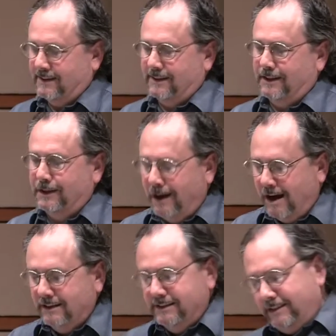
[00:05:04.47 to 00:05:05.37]

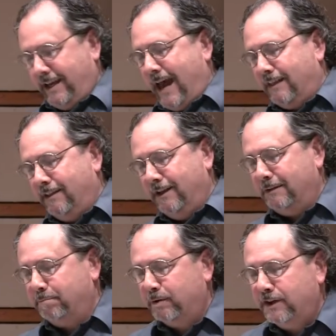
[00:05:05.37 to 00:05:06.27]
young
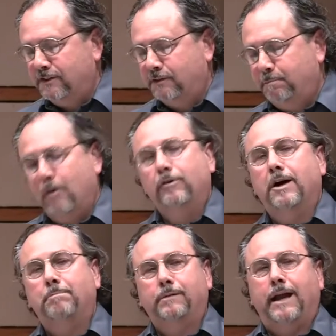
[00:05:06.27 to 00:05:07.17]
Catholic priest spoke
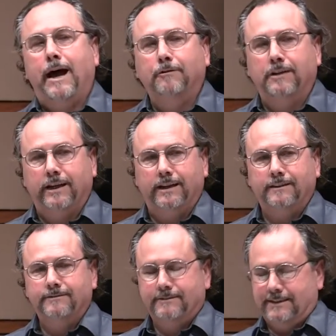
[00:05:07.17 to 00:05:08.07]
up loudly
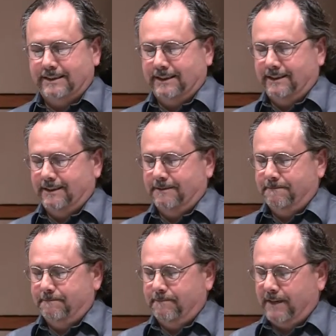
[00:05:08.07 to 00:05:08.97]

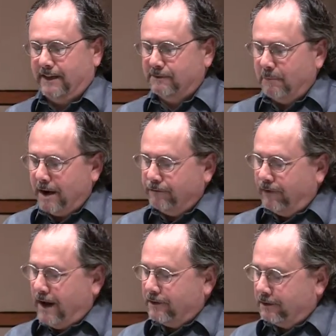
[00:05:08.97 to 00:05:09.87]
as my
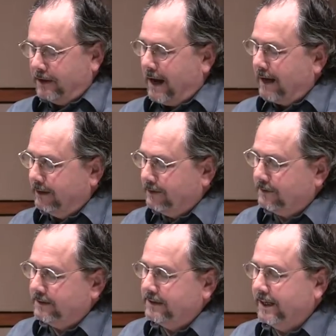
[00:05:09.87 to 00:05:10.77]
father and I
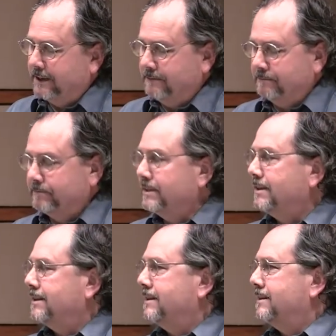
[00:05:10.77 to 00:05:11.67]
listened in.
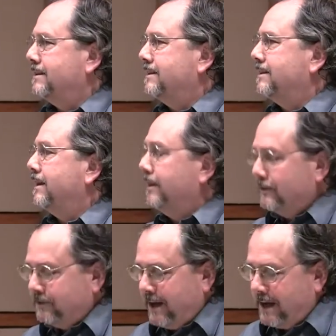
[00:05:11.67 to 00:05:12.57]
And he
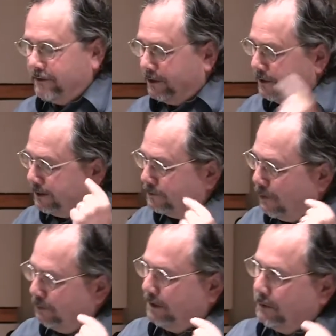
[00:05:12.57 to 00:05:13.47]
said, There is
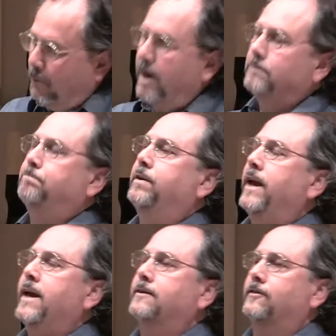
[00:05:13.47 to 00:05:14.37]
only one
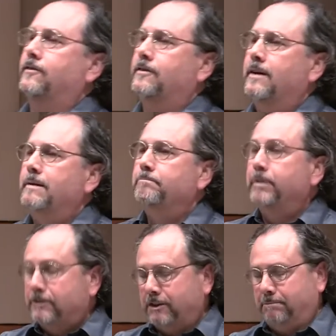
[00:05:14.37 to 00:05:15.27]
place,
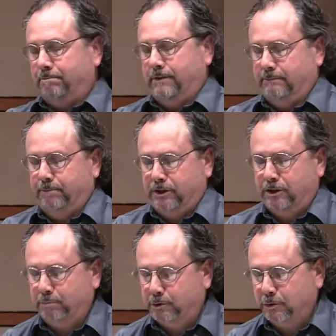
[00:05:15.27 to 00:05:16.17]
Bishop,
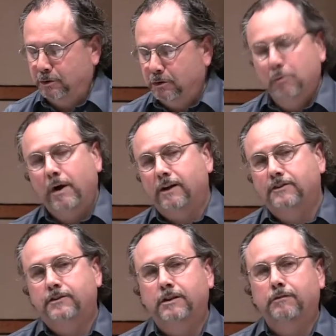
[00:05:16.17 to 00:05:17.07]
Bishop Shungu, where
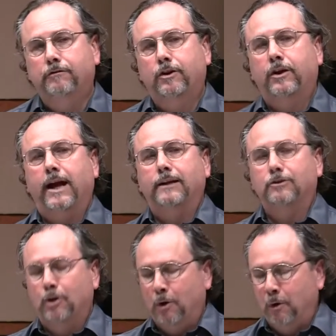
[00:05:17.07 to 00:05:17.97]
silver
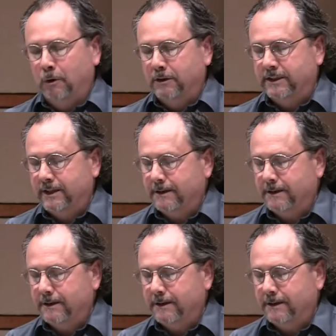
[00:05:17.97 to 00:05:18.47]
and gold